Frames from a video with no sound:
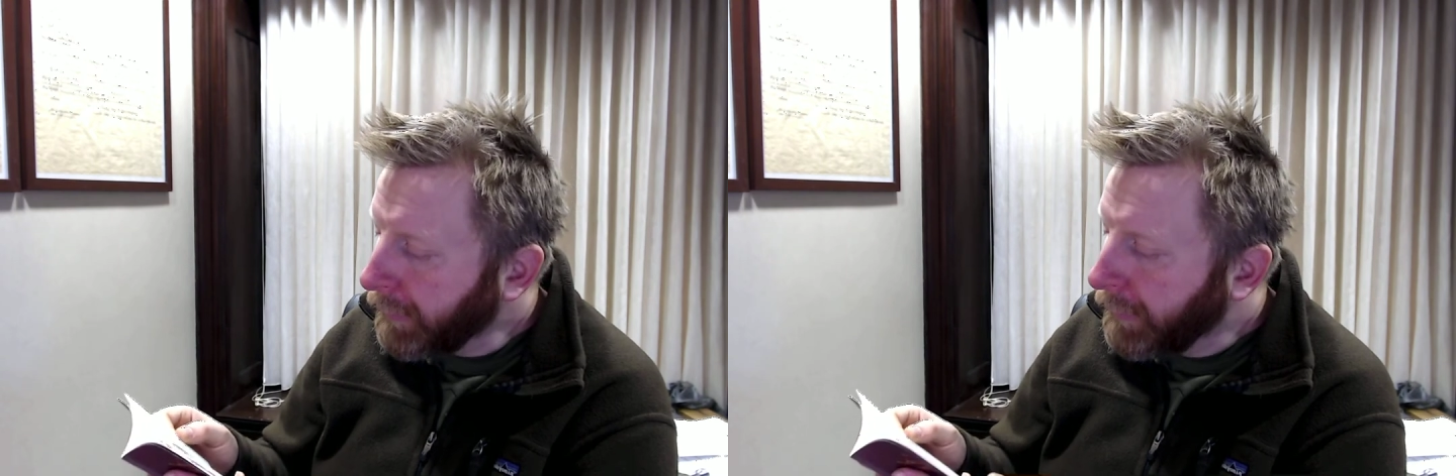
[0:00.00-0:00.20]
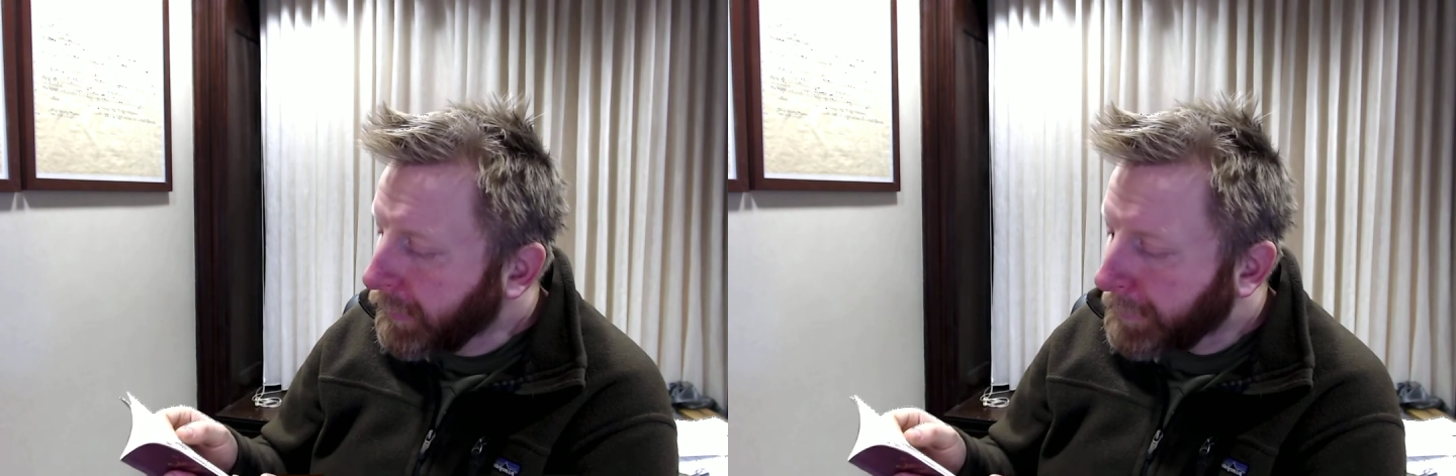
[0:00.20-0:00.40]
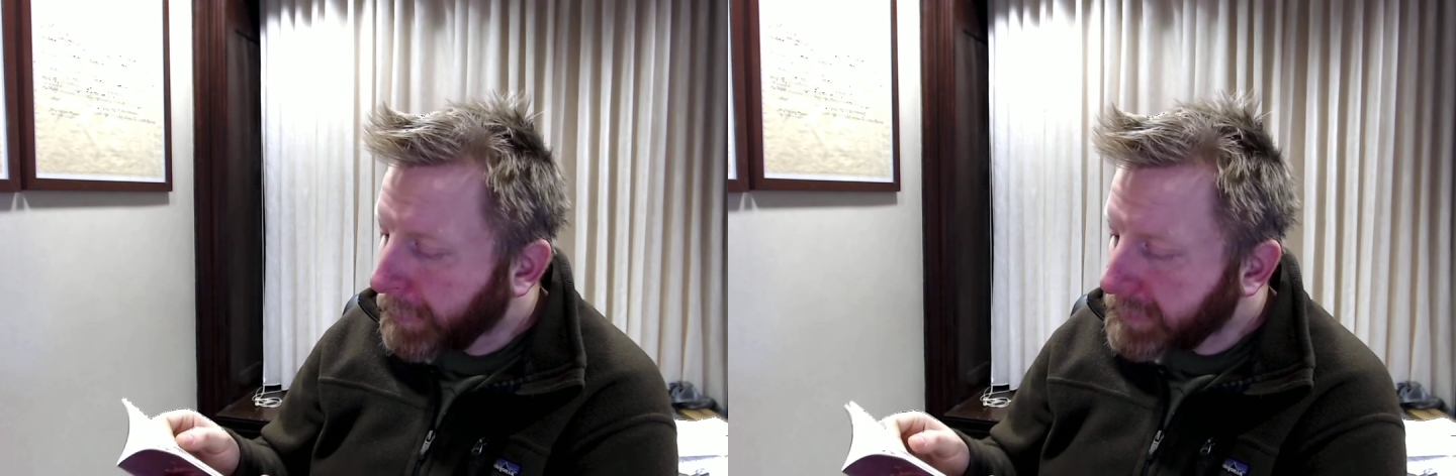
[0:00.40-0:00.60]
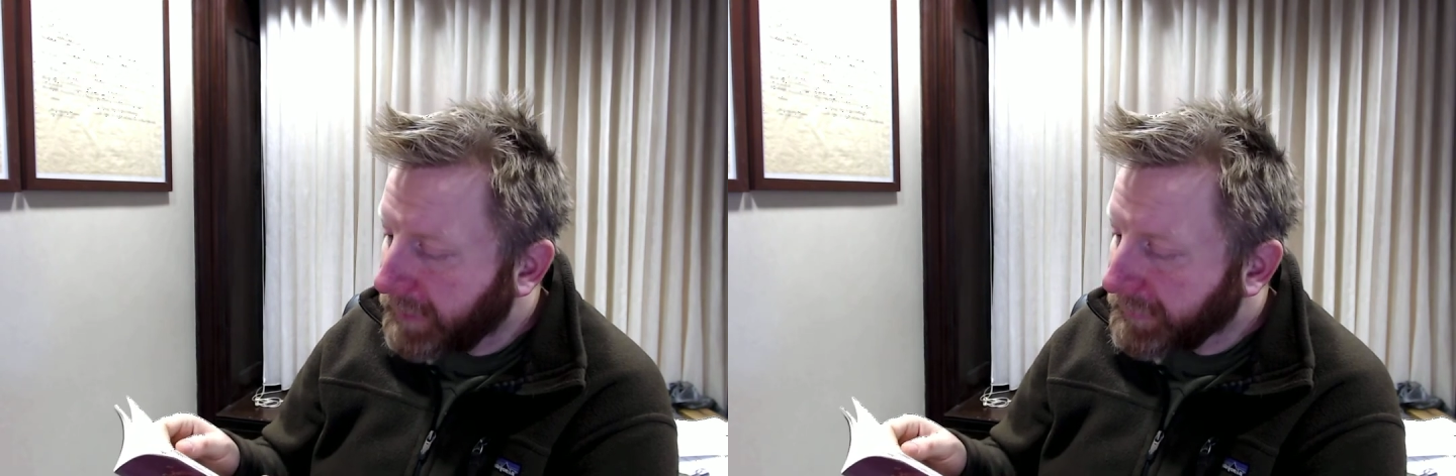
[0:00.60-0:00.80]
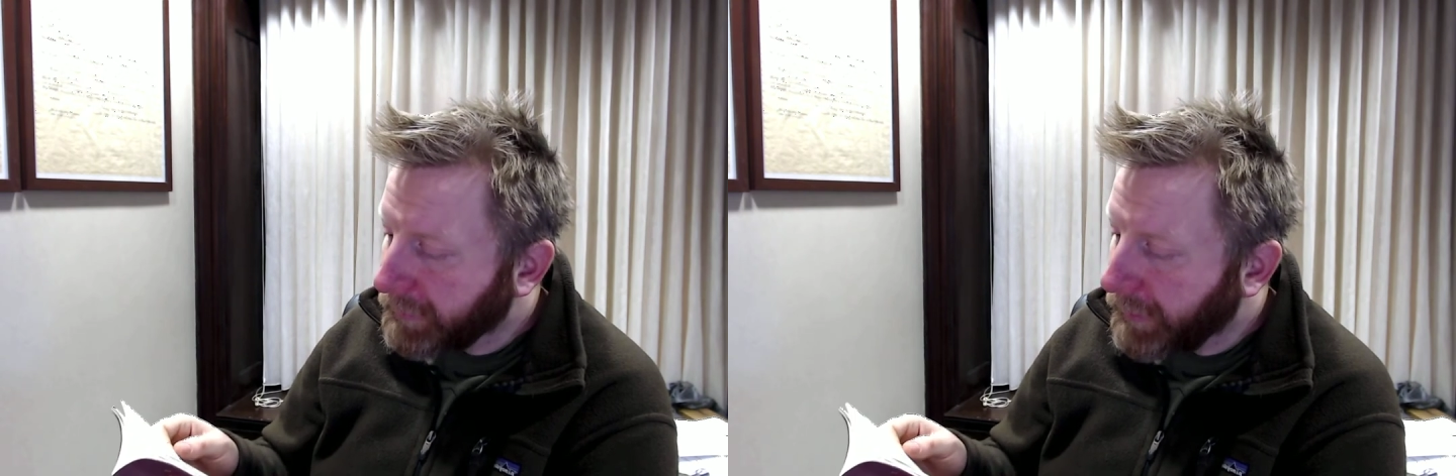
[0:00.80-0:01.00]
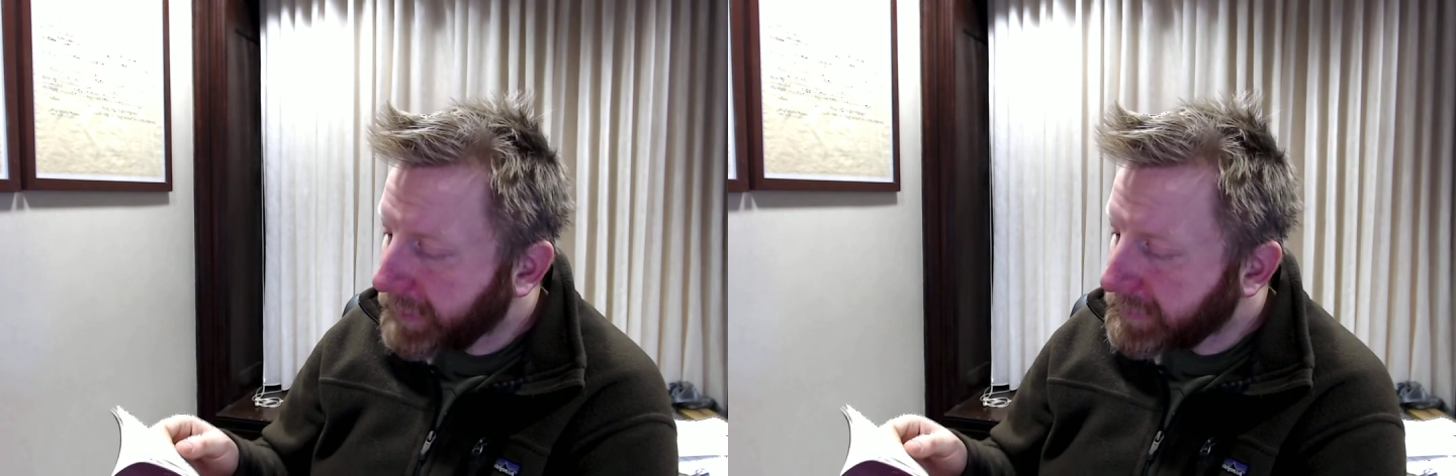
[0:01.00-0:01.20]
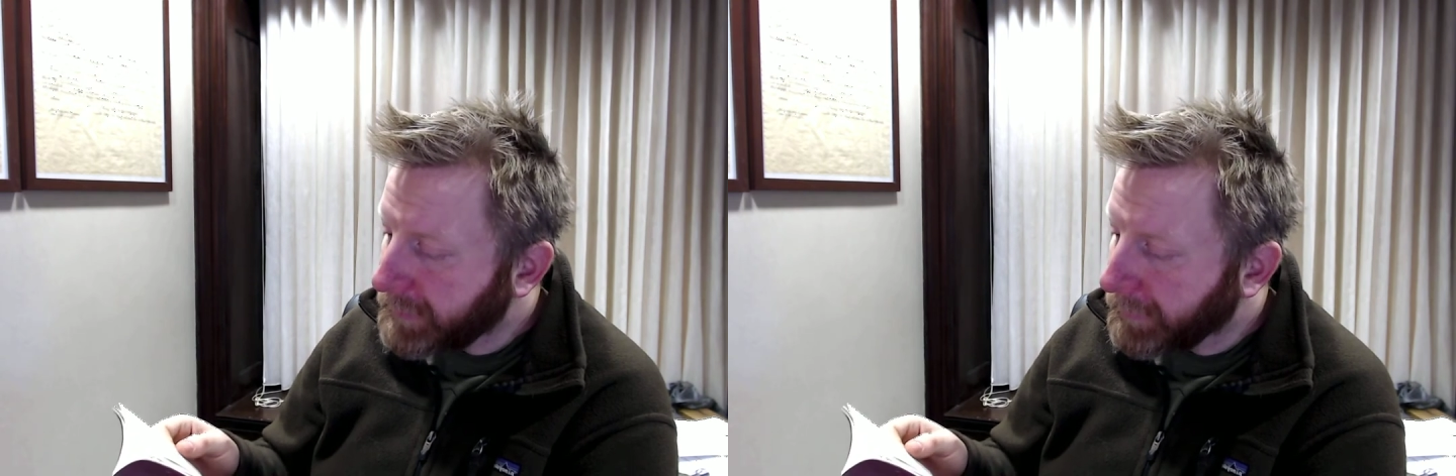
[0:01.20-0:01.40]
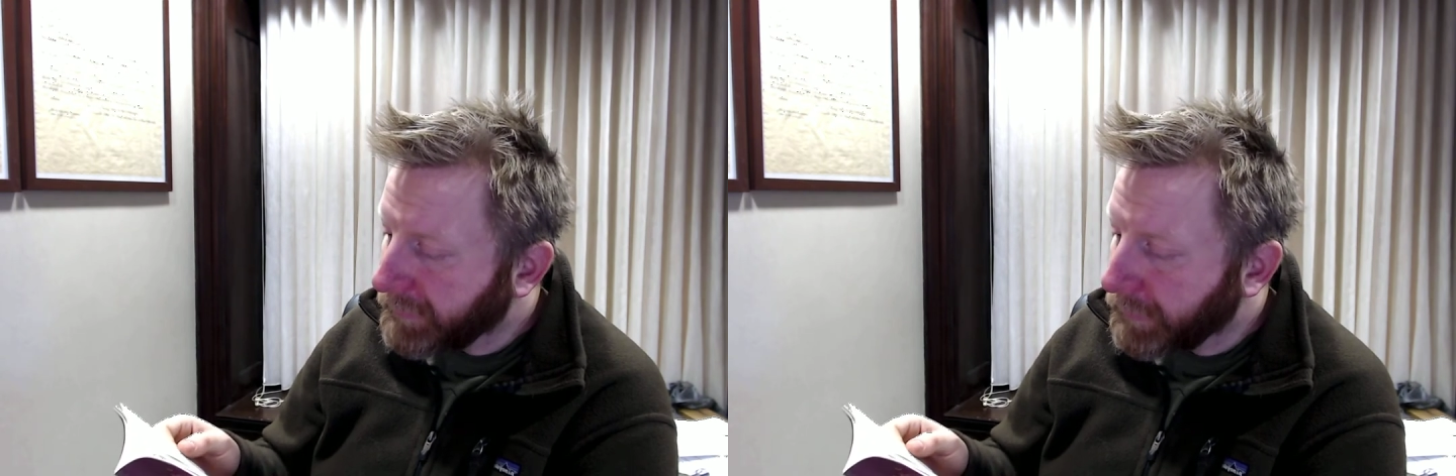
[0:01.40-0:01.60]
The person having the greatest
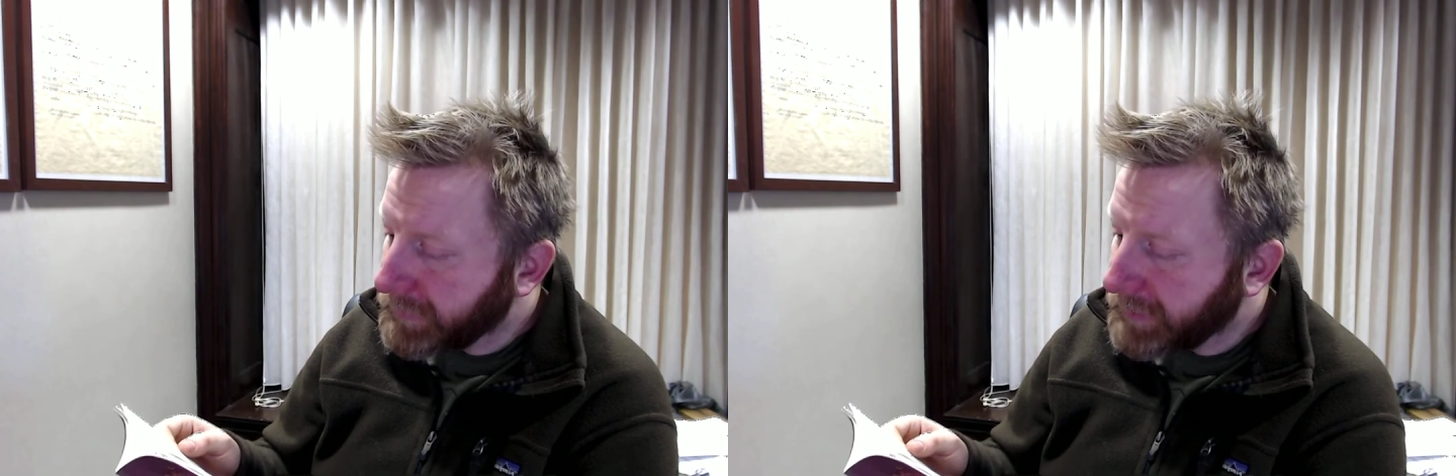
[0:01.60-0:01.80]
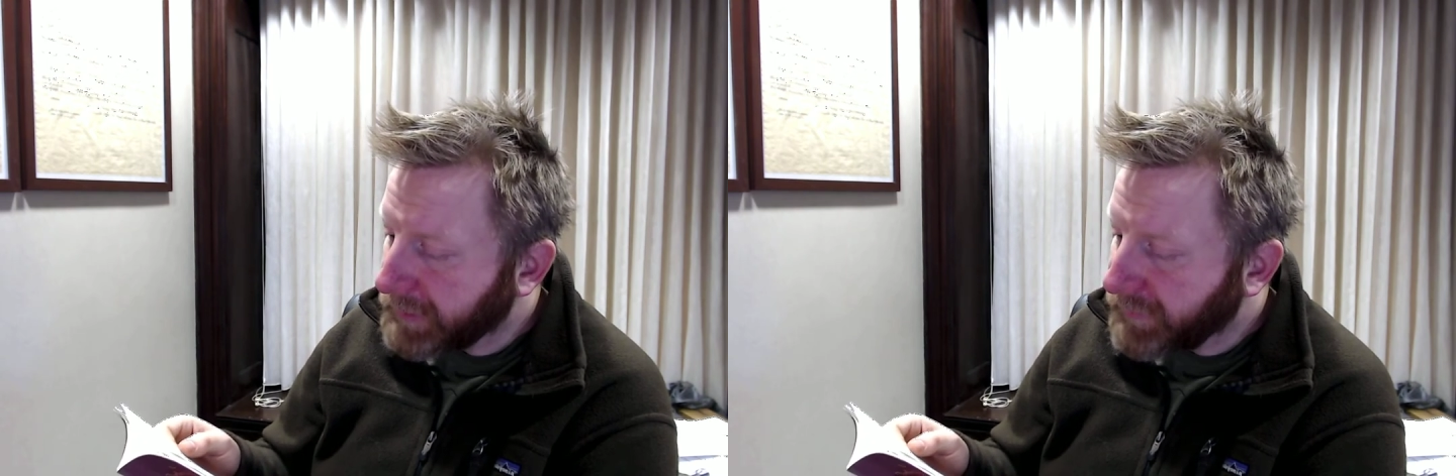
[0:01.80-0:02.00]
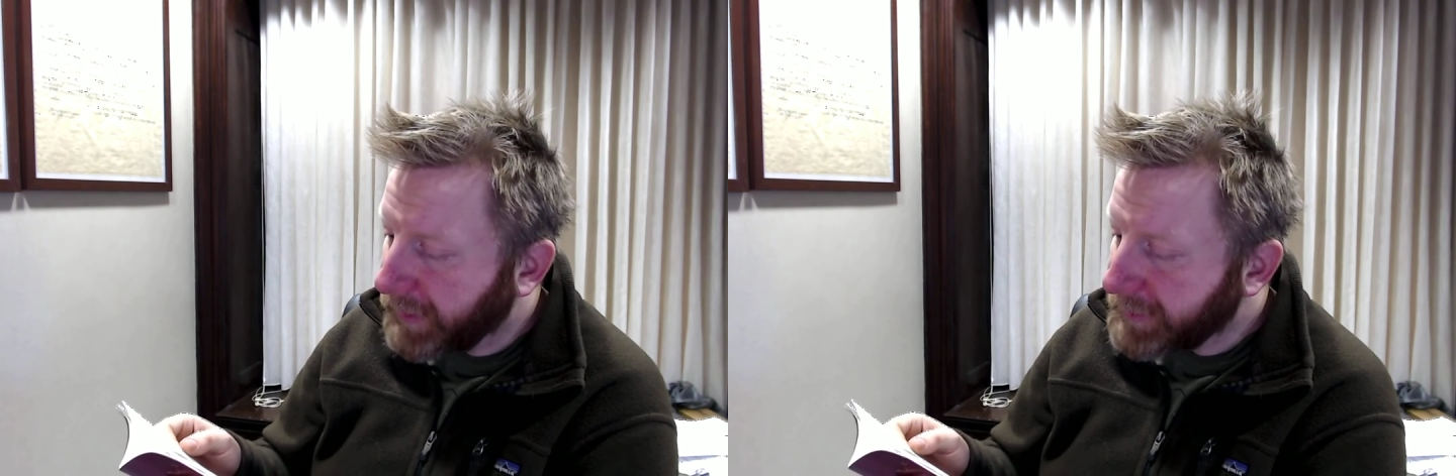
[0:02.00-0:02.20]
number of votes as Vice